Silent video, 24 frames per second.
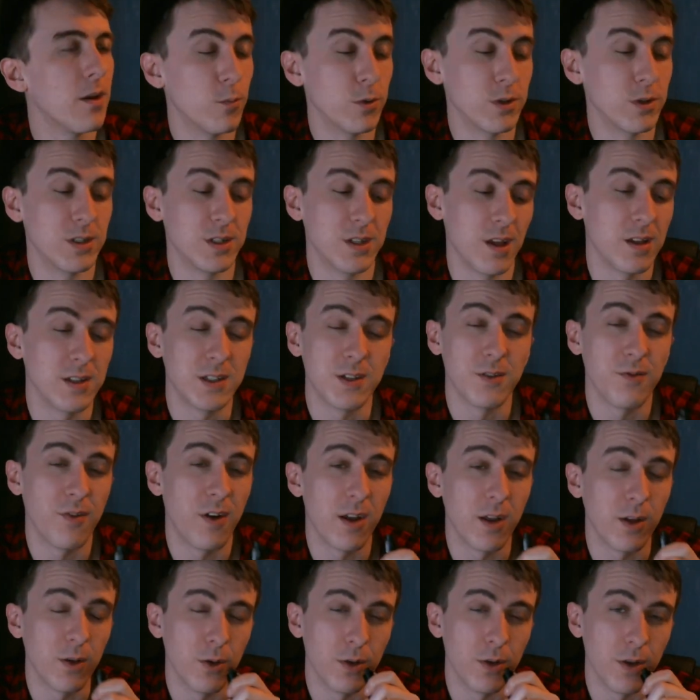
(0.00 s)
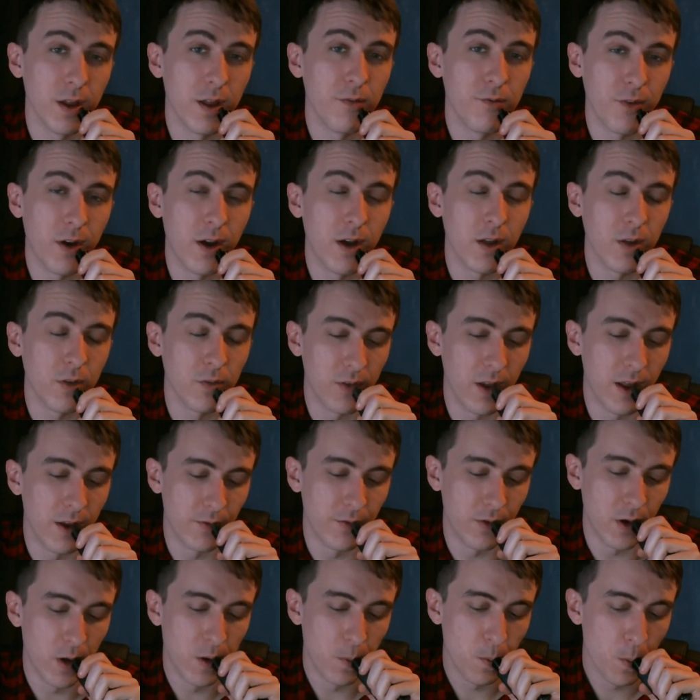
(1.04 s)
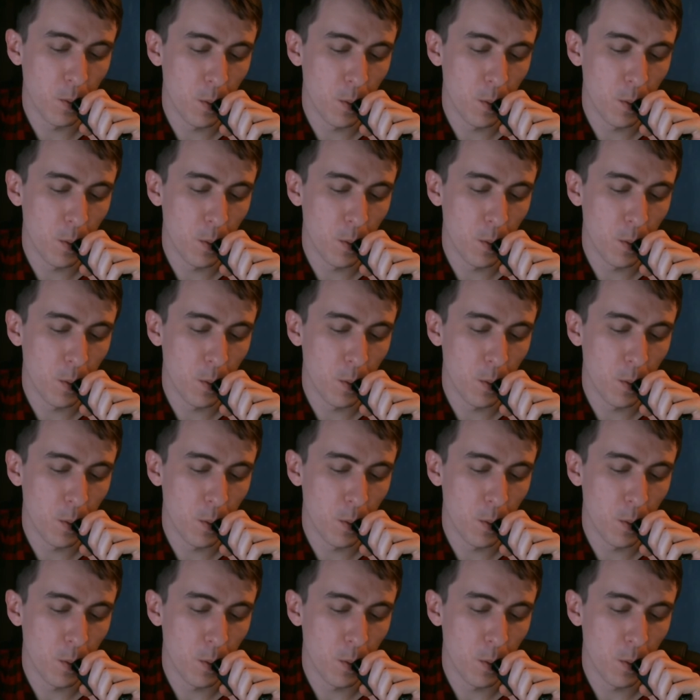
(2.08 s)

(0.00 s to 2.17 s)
It's a very good flavour.